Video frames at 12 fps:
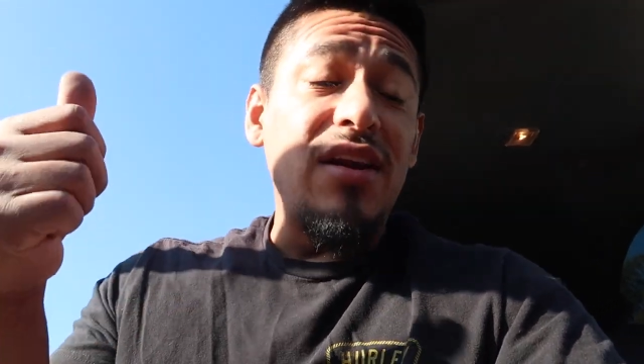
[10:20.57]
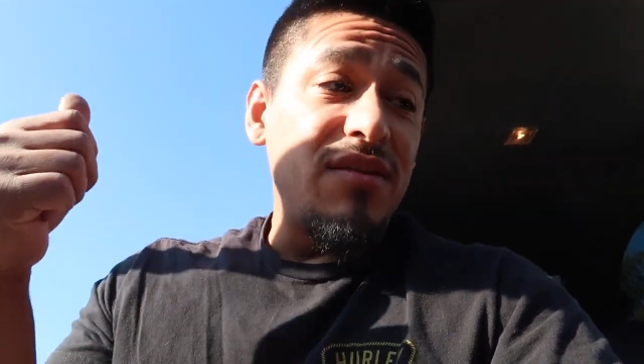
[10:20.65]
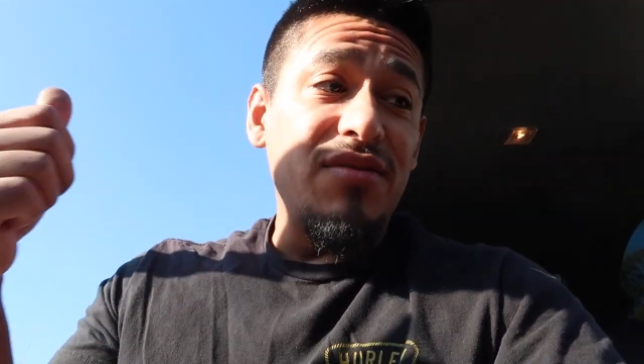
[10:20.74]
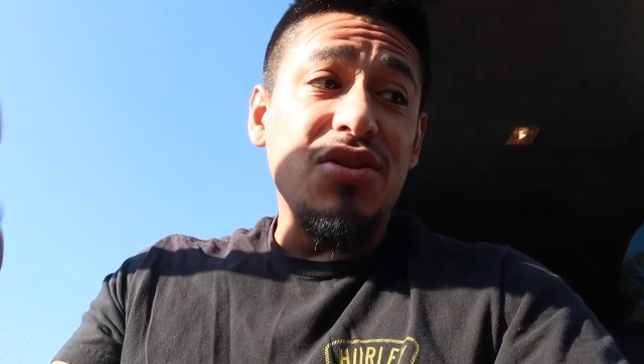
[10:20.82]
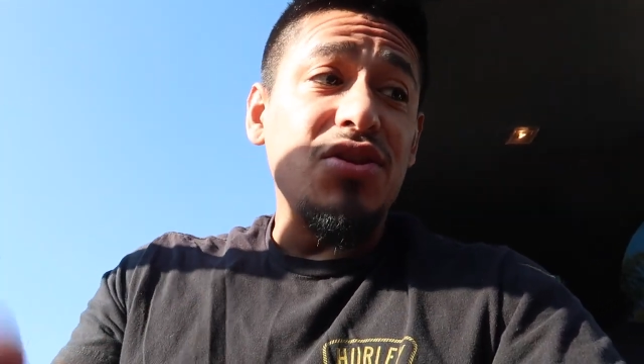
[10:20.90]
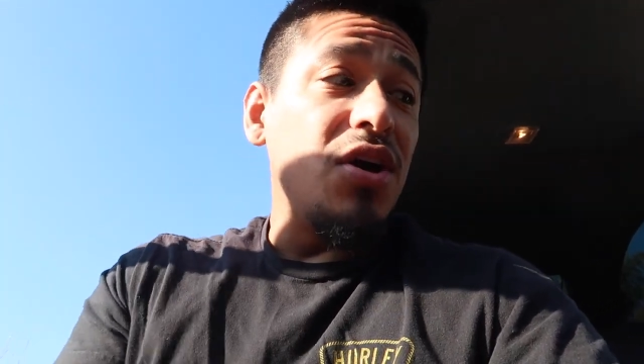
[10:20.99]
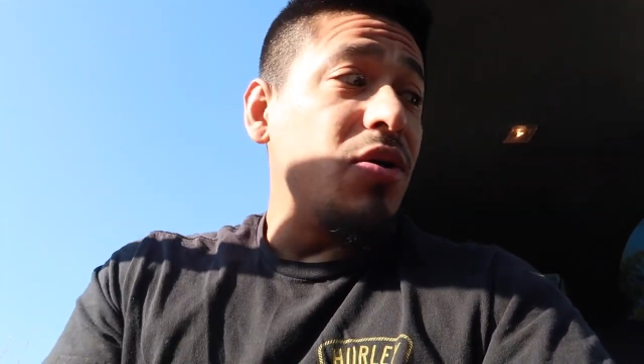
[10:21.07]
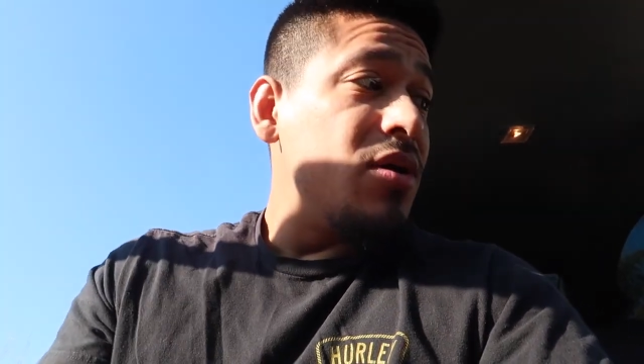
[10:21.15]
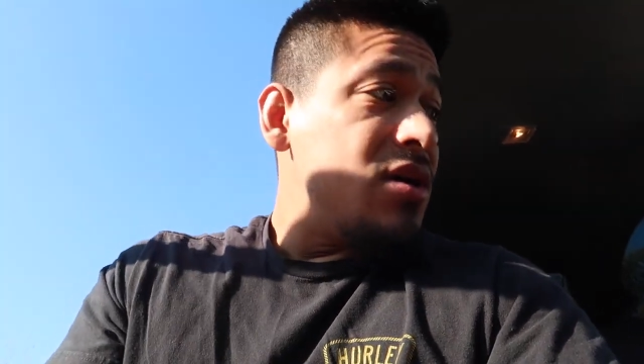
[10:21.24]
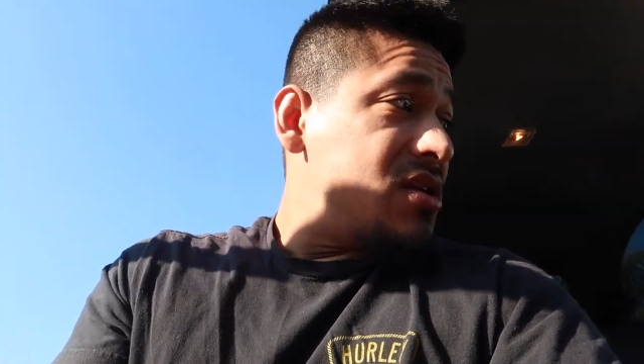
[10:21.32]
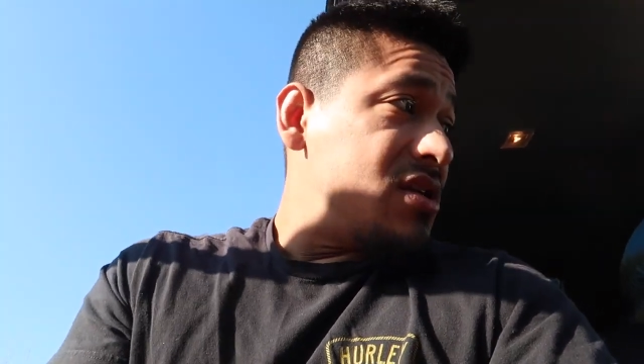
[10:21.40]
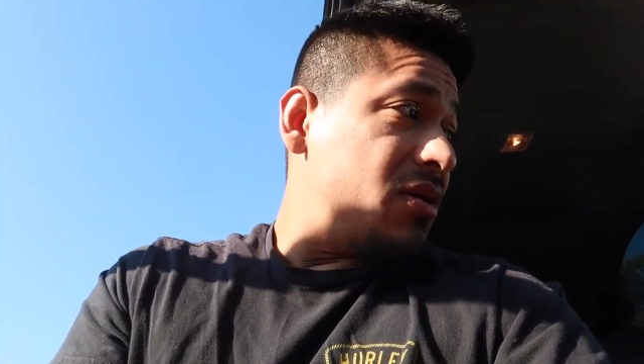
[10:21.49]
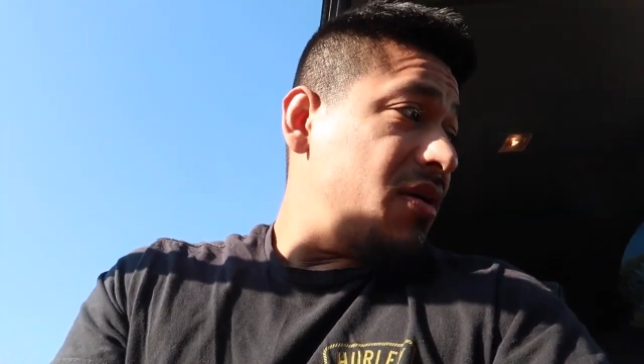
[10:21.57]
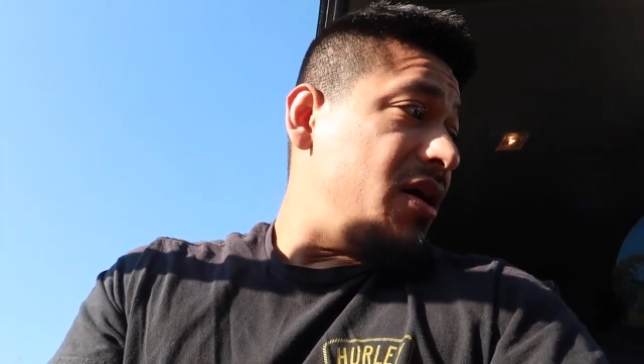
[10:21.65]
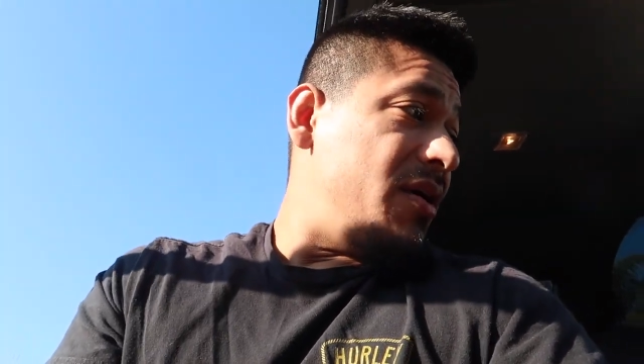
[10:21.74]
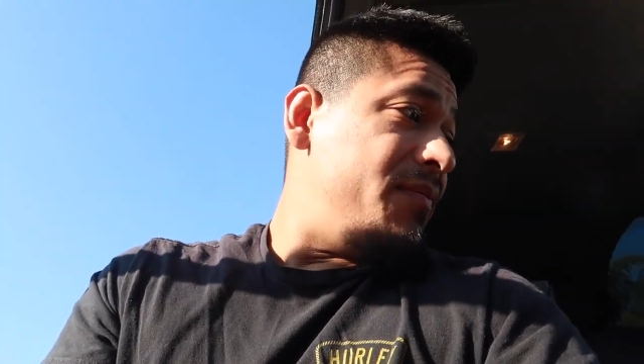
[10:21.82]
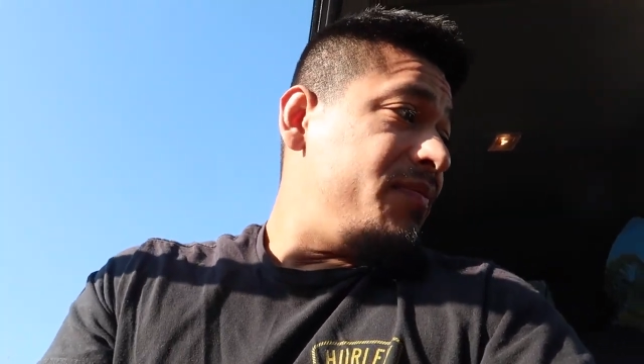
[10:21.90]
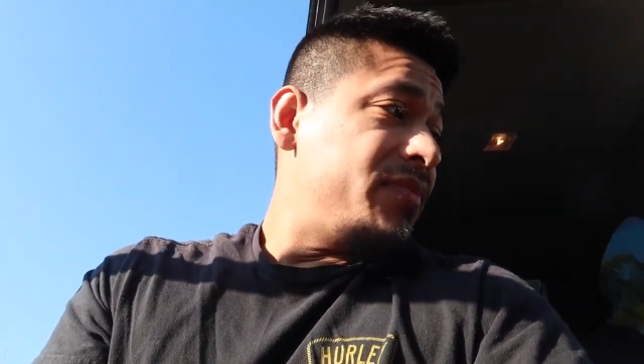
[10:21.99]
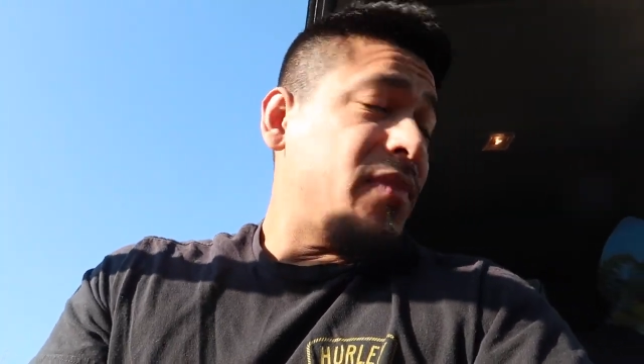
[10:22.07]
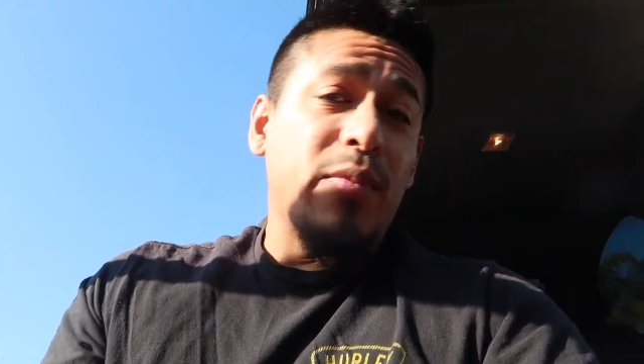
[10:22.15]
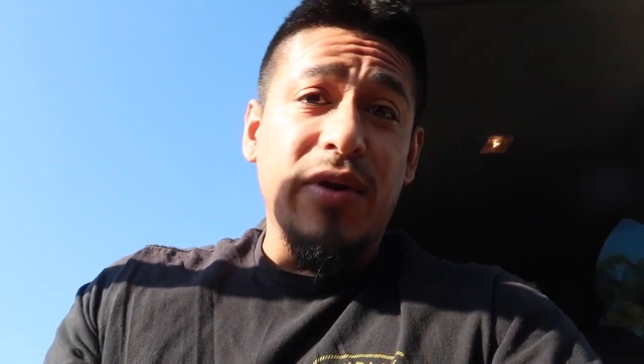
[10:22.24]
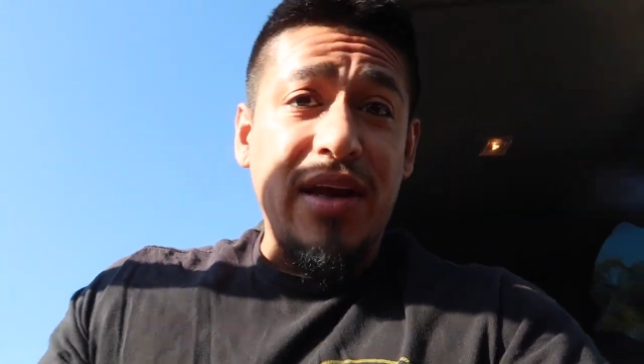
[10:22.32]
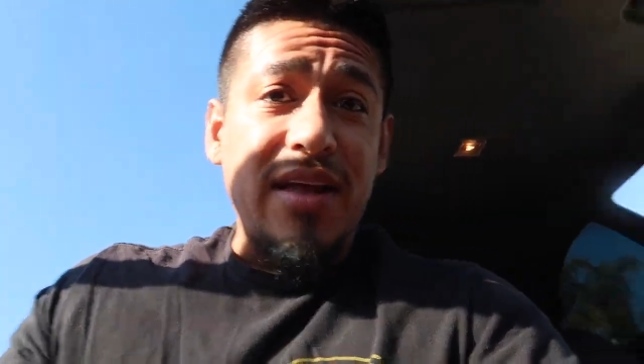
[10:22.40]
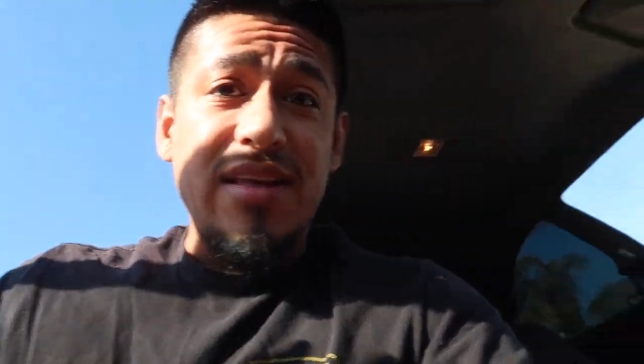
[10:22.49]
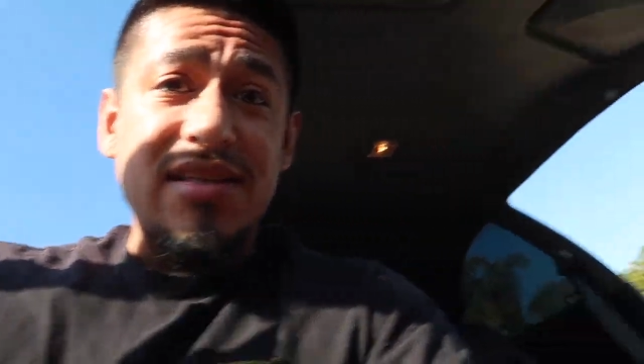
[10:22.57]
I loved the throw. So um, I'm gonna get